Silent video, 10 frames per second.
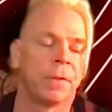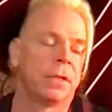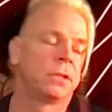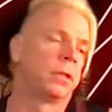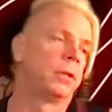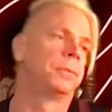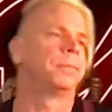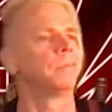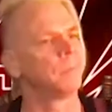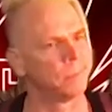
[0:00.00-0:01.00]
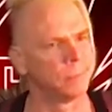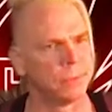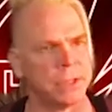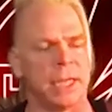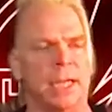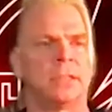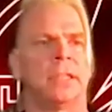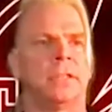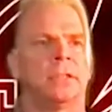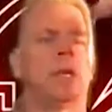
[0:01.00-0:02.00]
So as
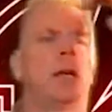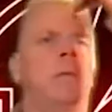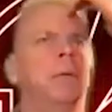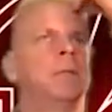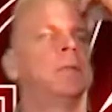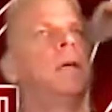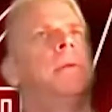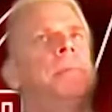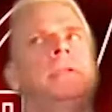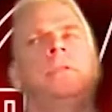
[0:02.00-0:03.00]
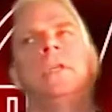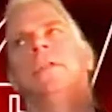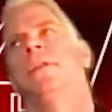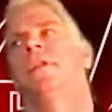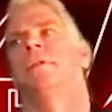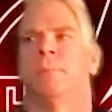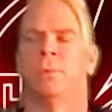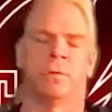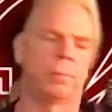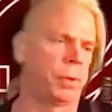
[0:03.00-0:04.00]
things kind of built up and you get a little bit
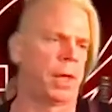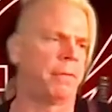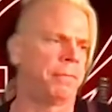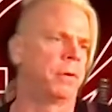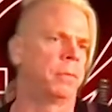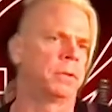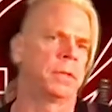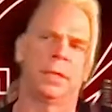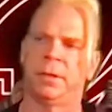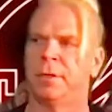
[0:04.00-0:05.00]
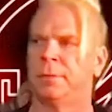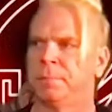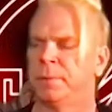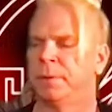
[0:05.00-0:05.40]
more of a platform, it's like, I'm